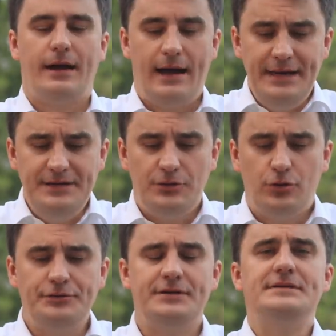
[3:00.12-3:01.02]
Reich
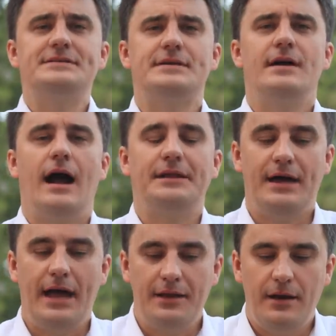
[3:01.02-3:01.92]
Gottes
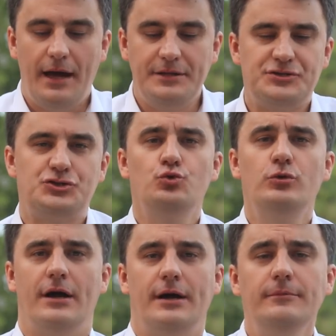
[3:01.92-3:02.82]
hat einen
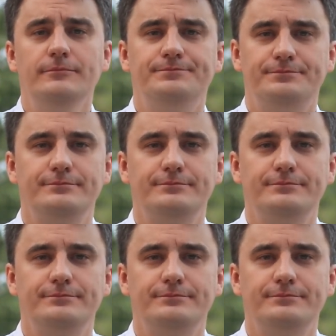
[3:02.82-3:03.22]
Zugang.